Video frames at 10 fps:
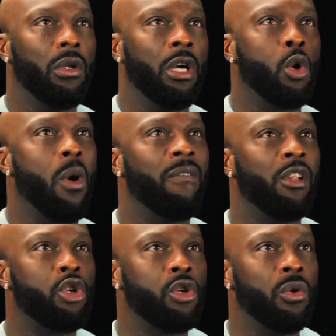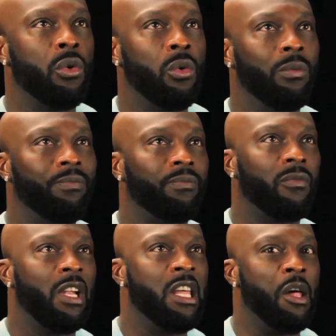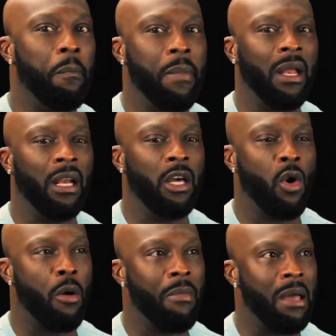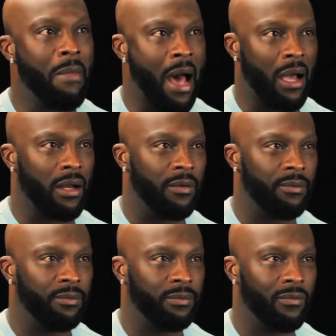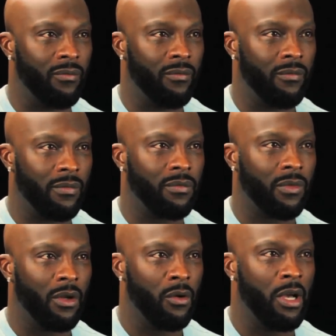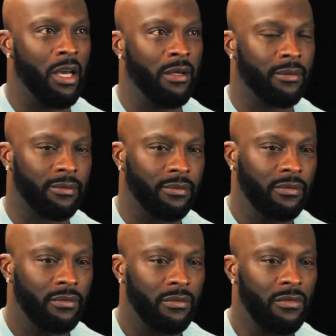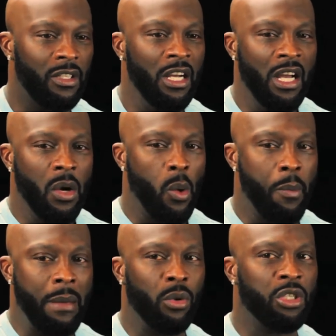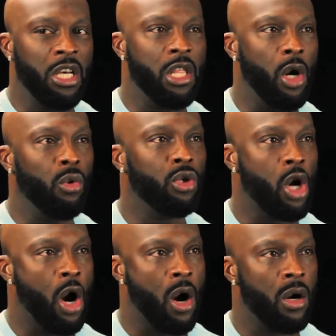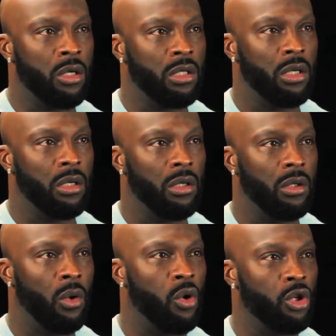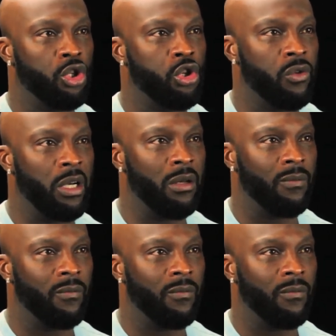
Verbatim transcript: equivalent to either Bentley or Maybach. Okay? When people see those cars on the street,